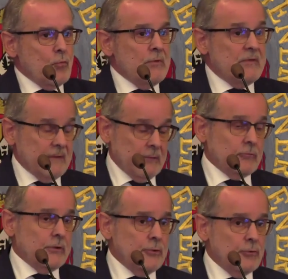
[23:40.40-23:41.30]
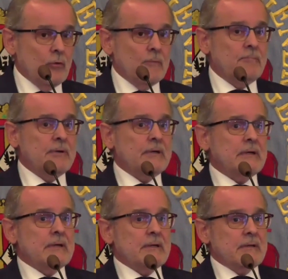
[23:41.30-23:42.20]
without Europe,
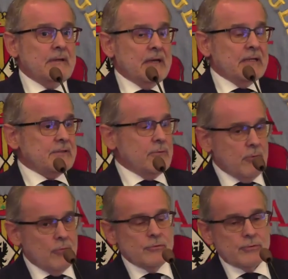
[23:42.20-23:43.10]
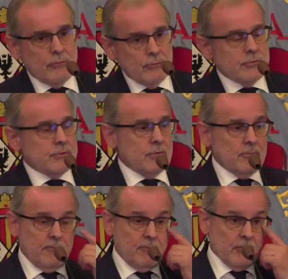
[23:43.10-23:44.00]
there is no
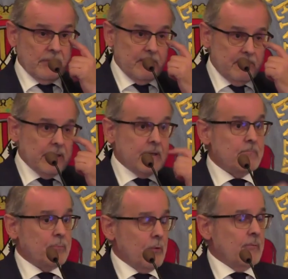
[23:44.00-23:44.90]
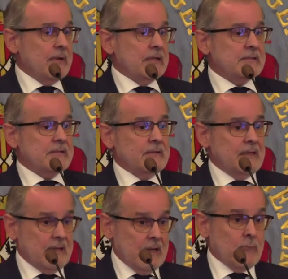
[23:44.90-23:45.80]
solution for the big problems
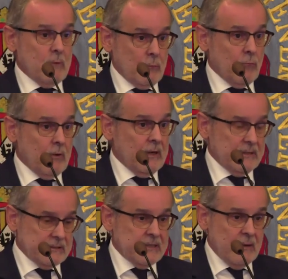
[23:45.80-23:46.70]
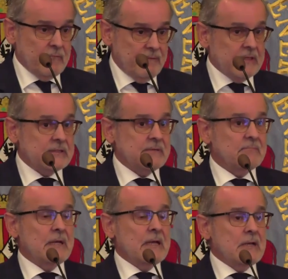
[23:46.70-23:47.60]
that our world is now
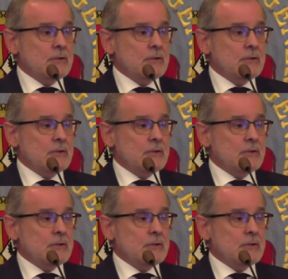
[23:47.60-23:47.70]
facing.